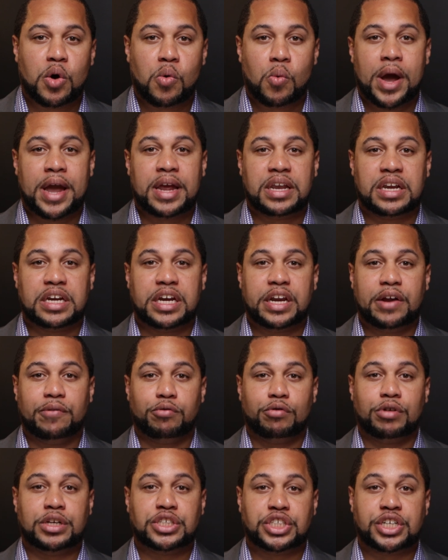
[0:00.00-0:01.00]
way to
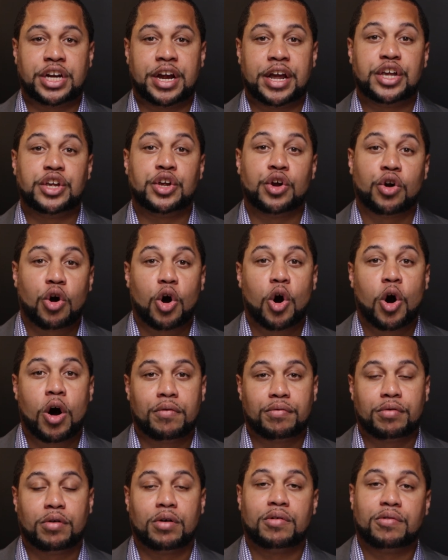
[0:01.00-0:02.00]
differentiate your
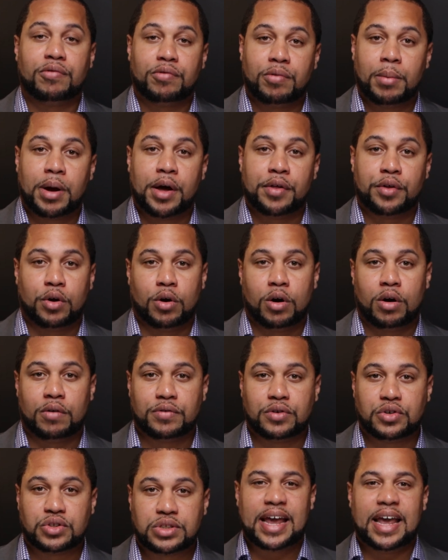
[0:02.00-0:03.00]
offer from other
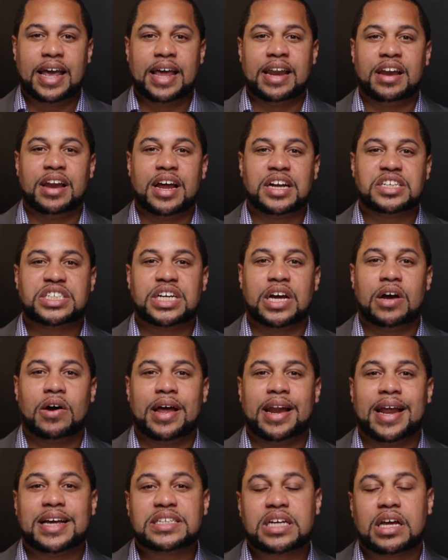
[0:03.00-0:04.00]
offers. In a nutshell, an
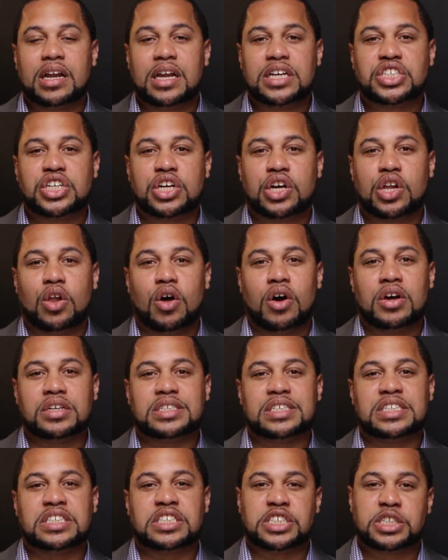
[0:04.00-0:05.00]
escalation clause
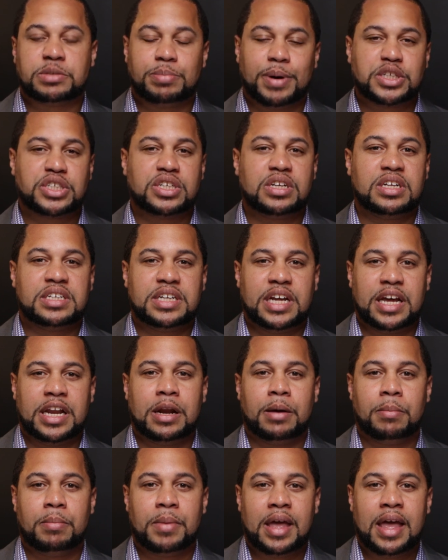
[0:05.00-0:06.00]
is a special
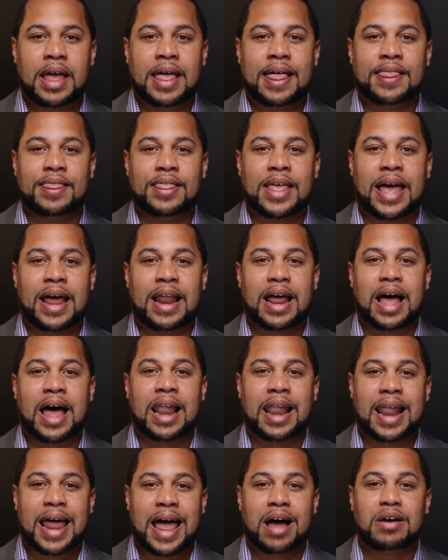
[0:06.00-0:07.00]
addendum that
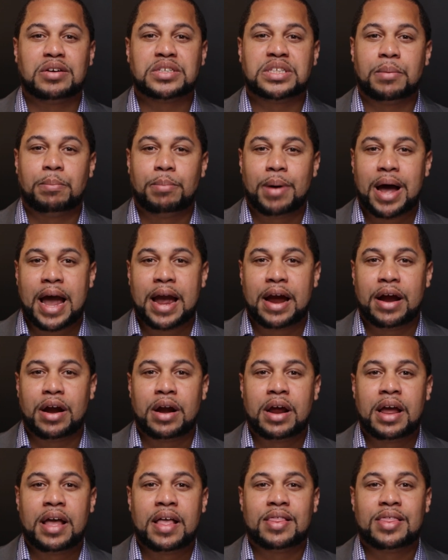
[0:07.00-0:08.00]
allows the buyer
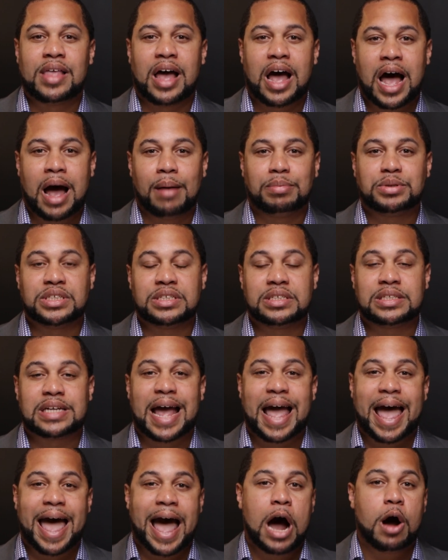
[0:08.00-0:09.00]
the option to
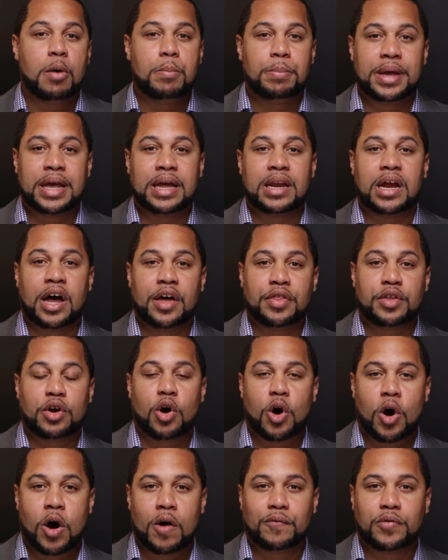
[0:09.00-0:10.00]
outbid other
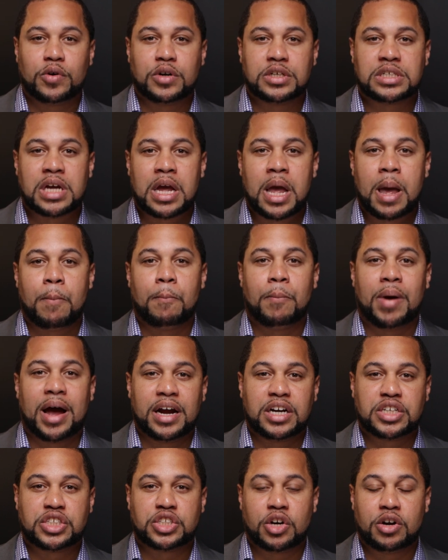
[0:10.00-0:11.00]
offers by
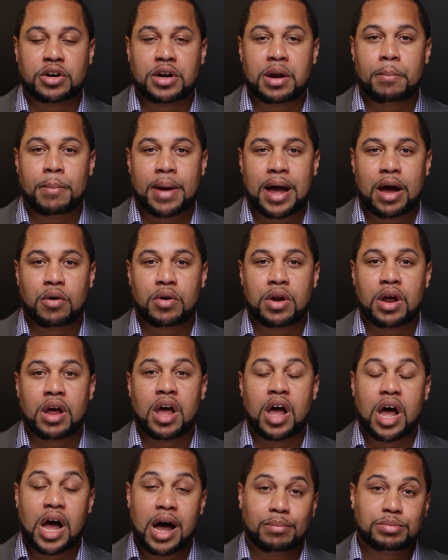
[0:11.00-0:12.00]
a certain amount
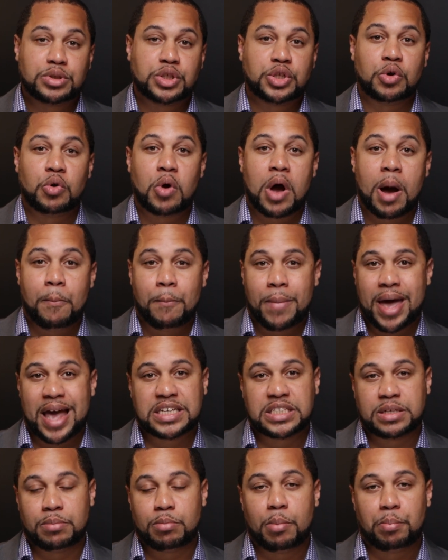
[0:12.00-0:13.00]
up to a
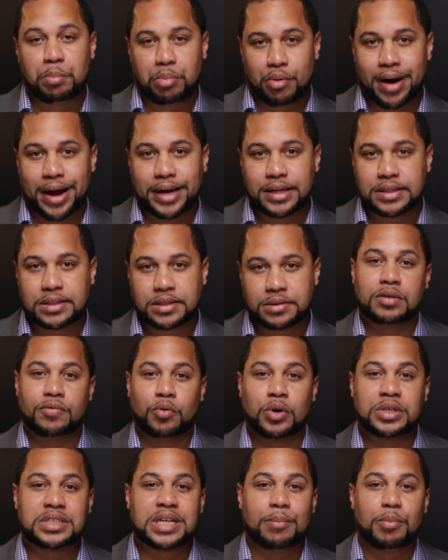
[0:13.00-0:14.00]
maximum price. For
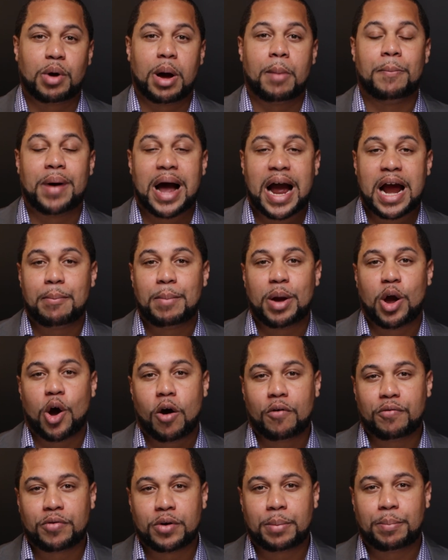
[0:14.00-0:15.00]
example, a buyer may
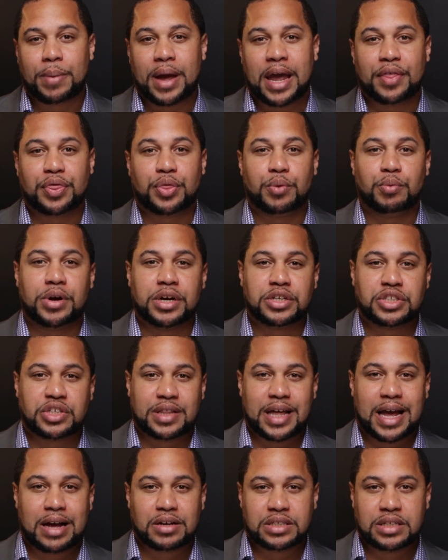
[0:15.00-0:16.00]
offer to pay
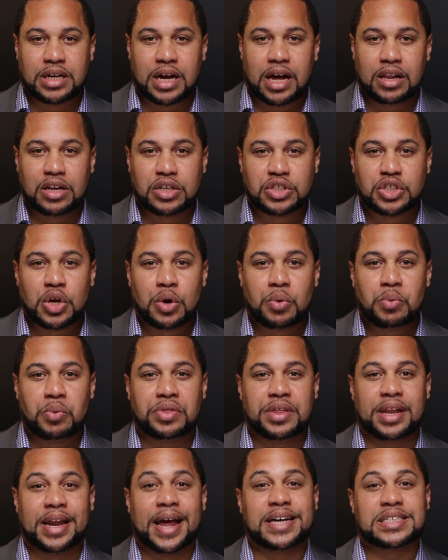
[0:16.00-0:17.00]
$300,000 with
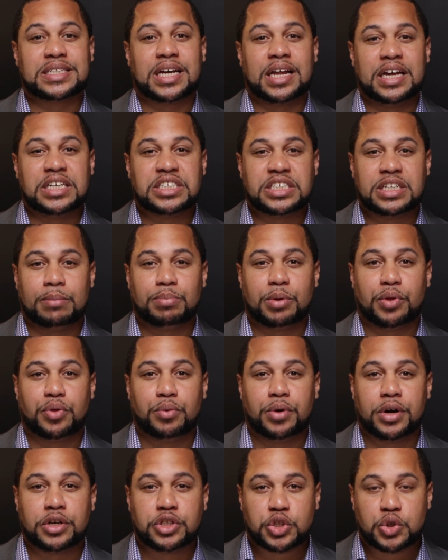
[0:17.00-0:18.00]
an escalation up to
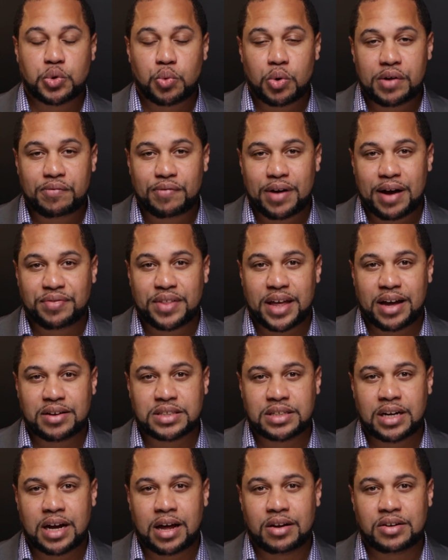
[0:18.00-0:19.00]

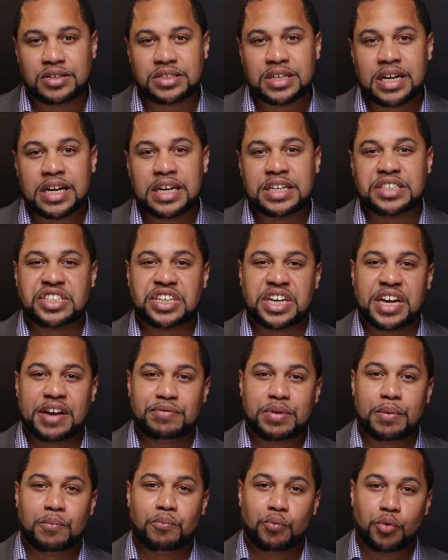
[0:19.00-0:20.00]
$325,000 to give
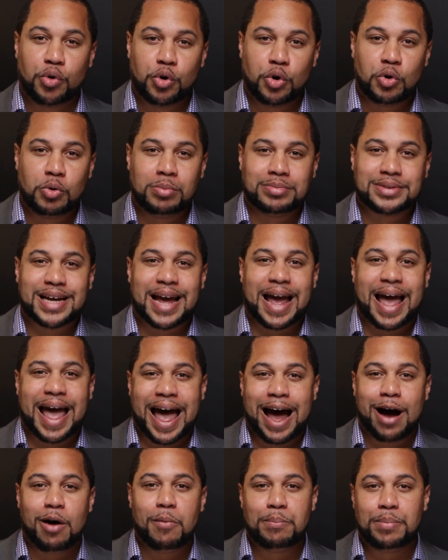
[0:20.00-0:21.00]
them room to
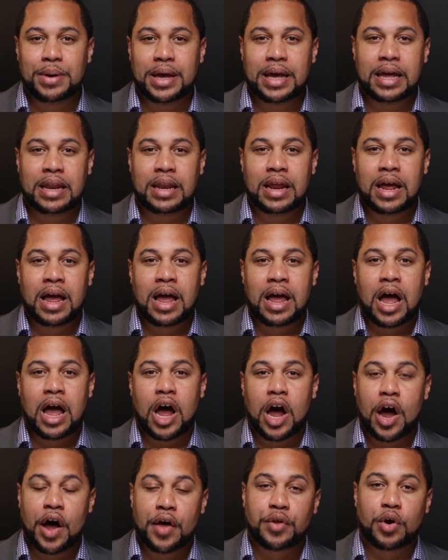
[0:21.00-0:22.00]
outbid
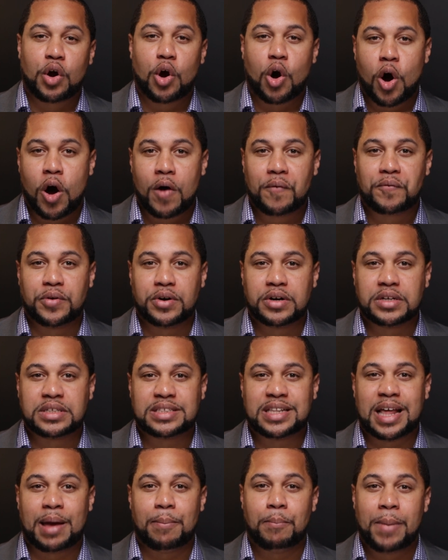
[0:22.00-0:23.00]
other offers
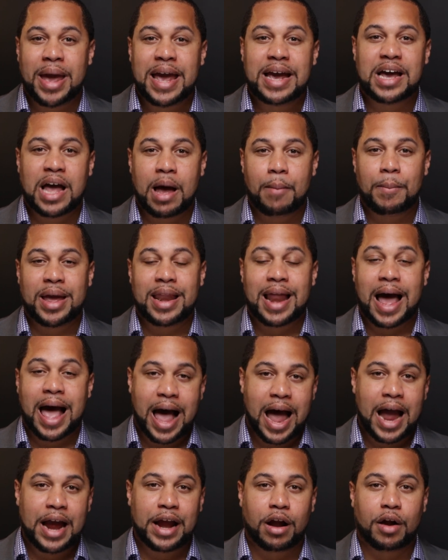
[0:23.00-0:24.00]
that may come in
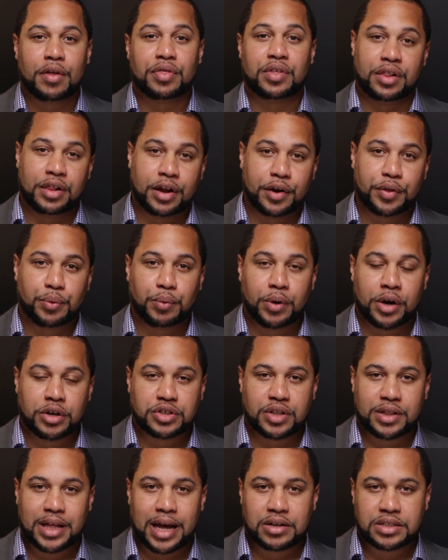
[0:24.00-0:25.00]
higher than their
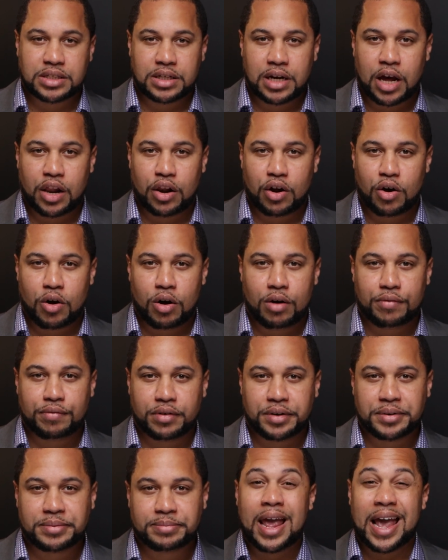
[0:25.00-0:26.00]
$300,000
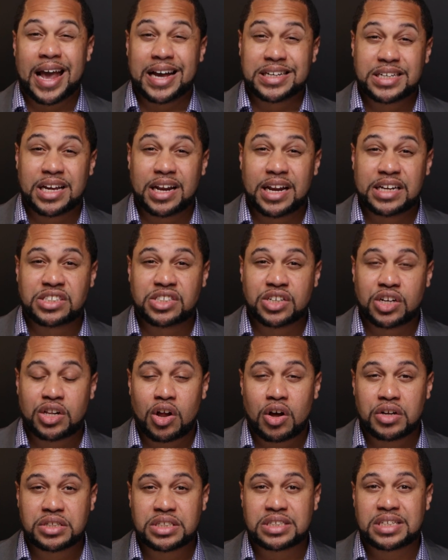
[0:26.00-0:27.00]
offer. Escalation
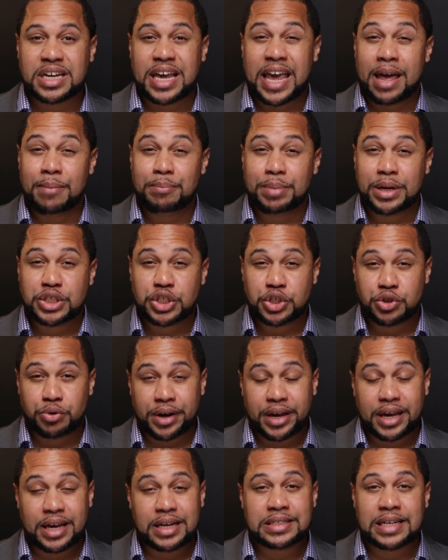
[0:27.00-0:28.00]
clauses can be
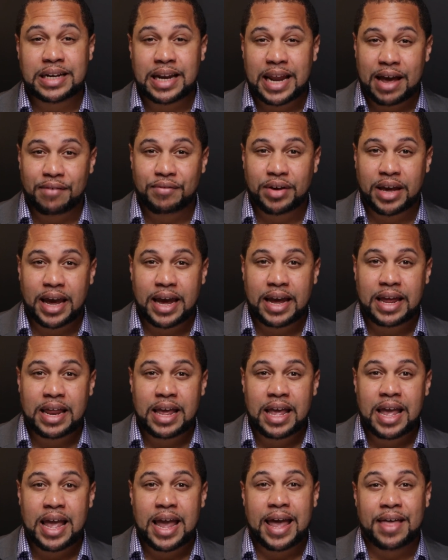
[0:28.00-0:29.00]
tricky to navigate,
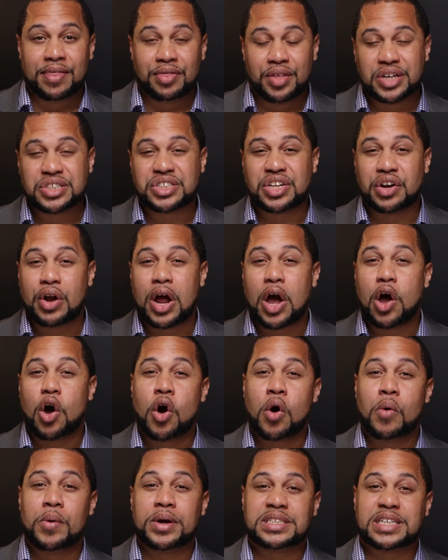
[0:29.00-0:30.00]
and thus they're not
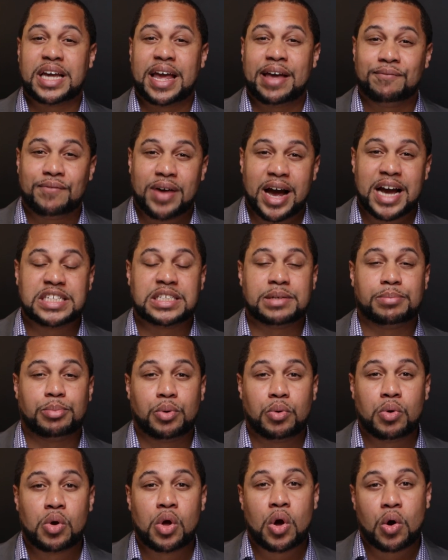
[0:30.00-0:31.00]
always
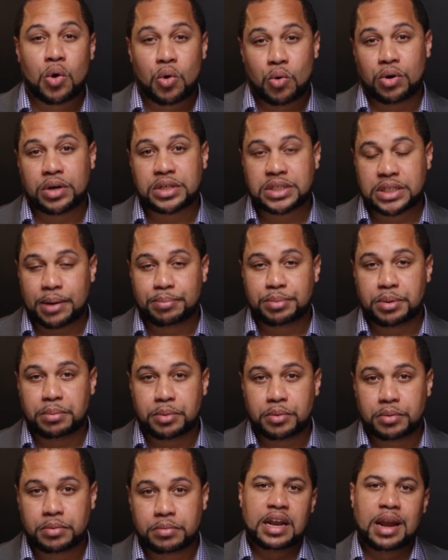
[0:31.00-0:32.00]
advisable or
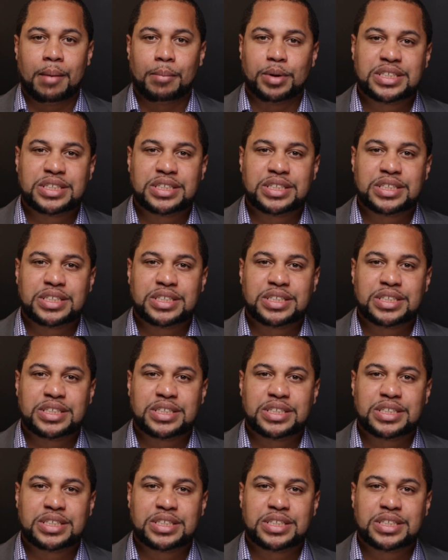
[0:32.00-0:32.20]
acceptable. Number